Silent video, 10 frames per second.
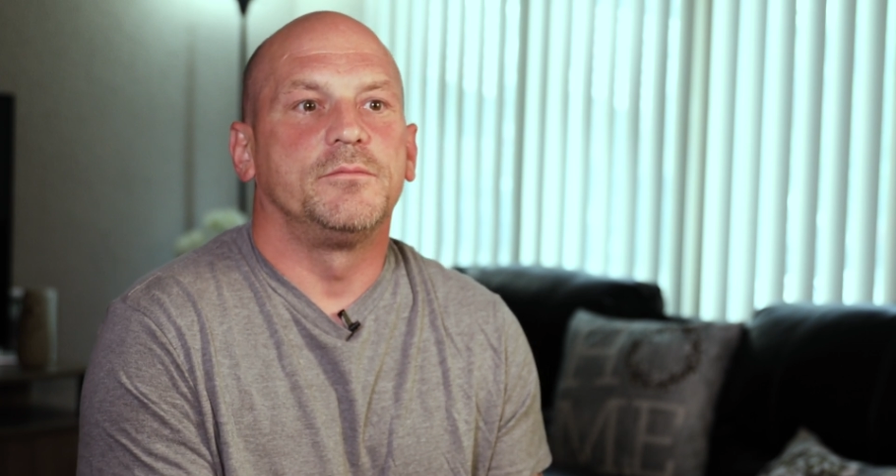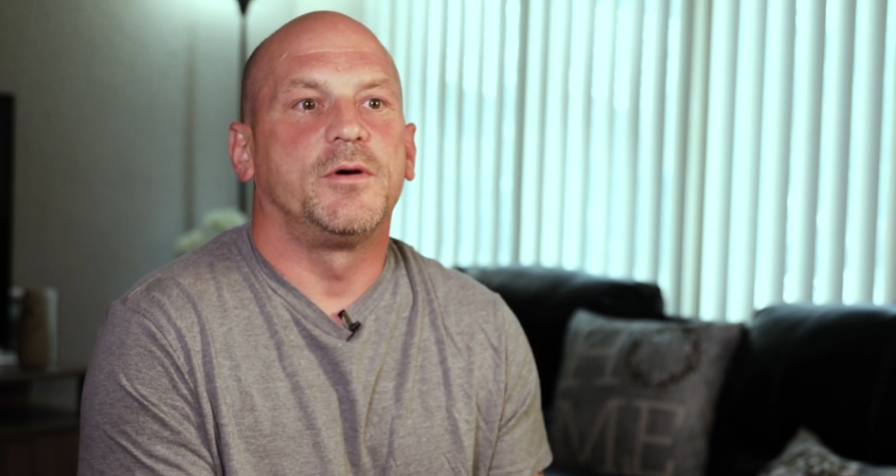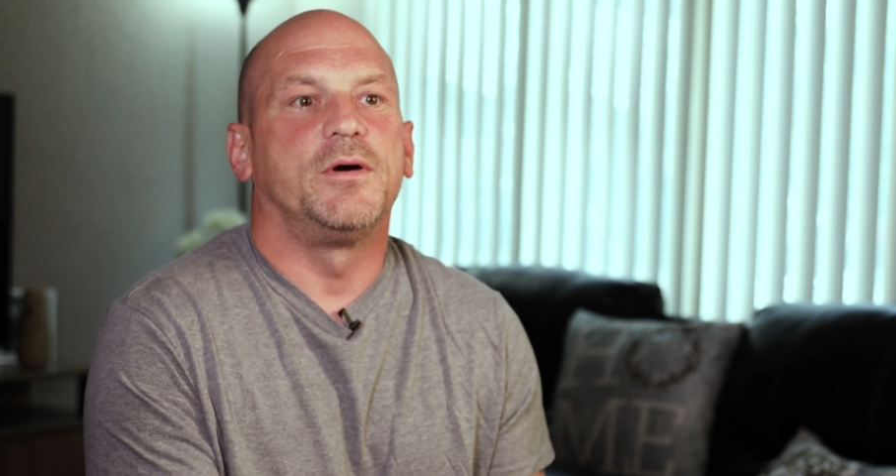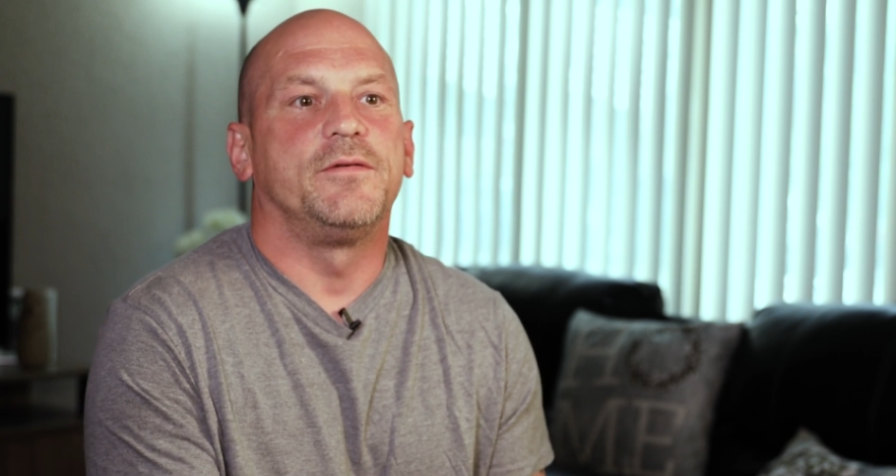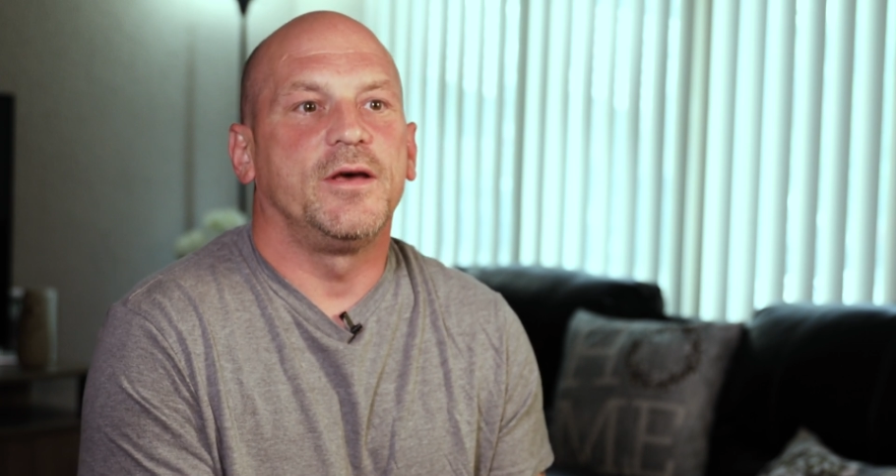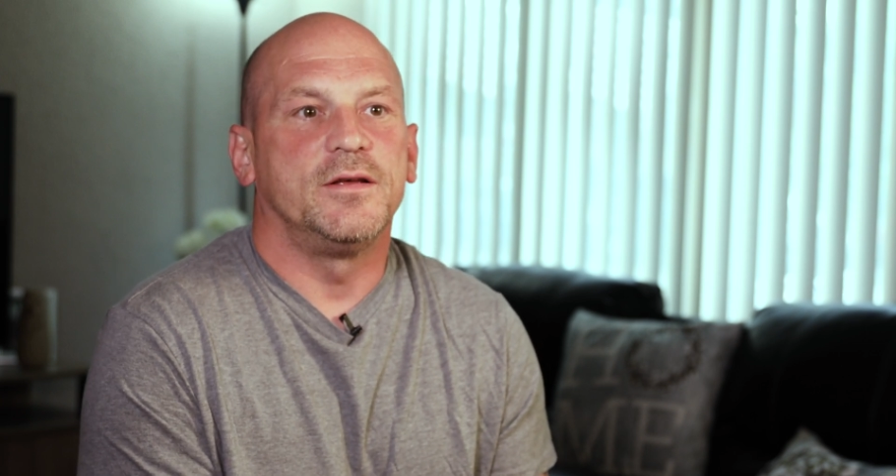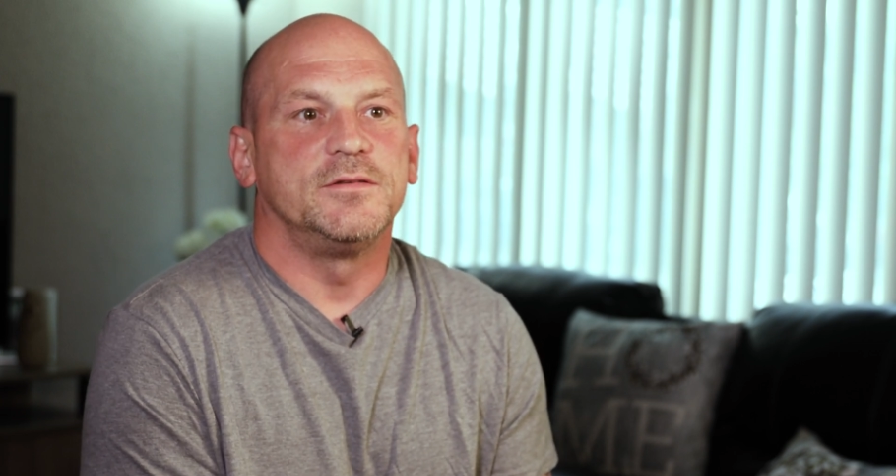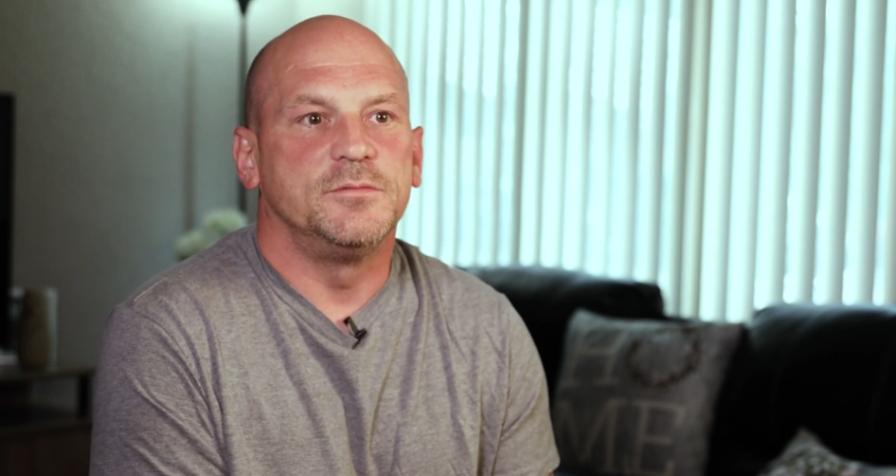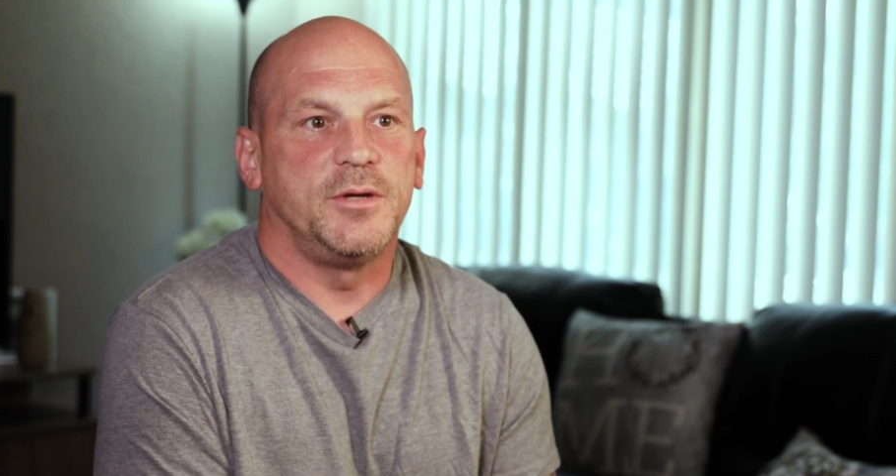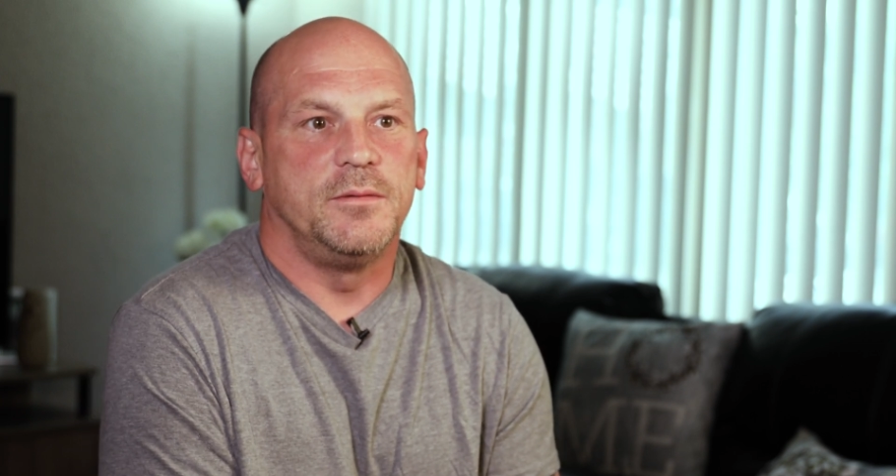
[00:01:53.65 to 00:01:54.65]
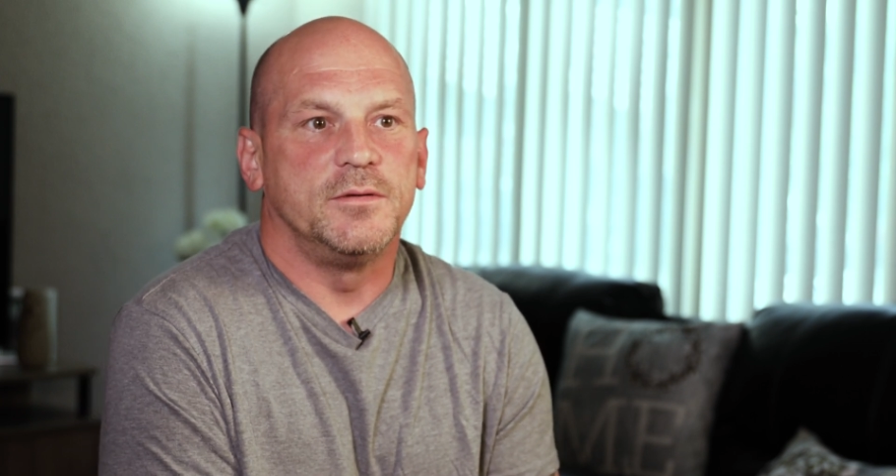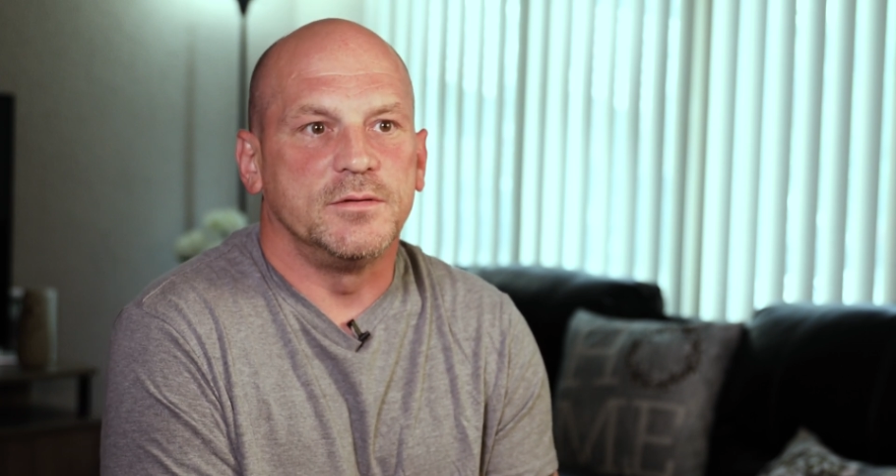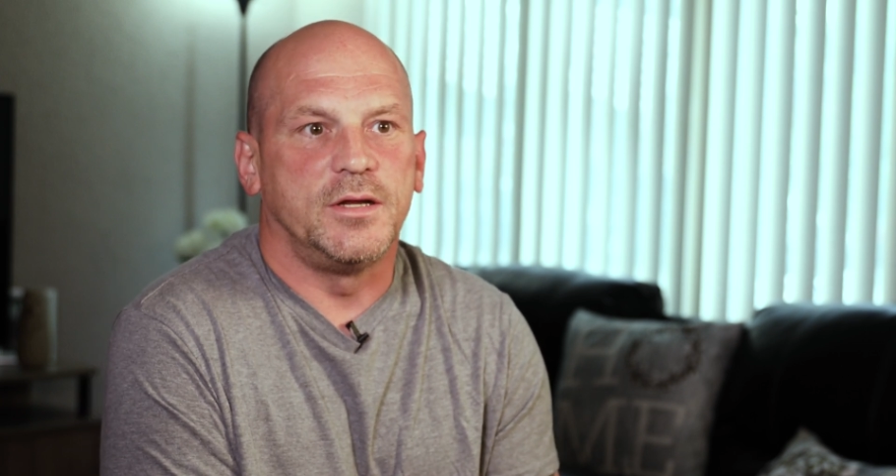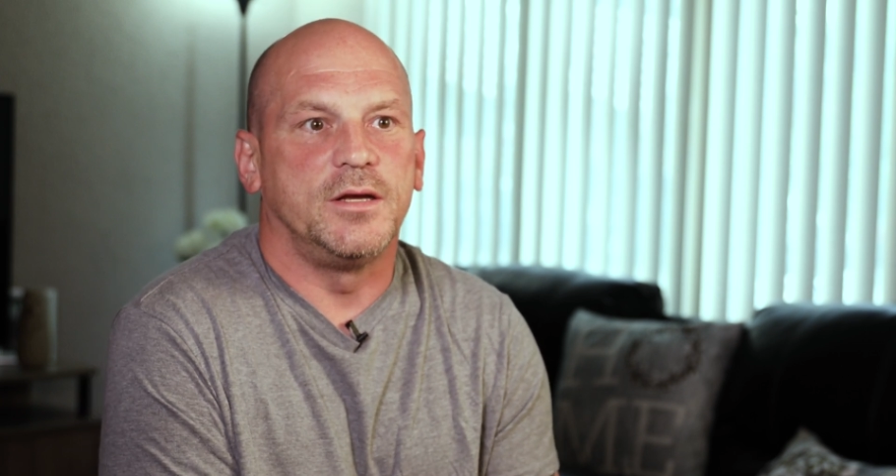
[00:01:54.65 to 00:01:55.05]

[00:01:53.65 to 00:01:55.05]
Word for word: my wife has these babies and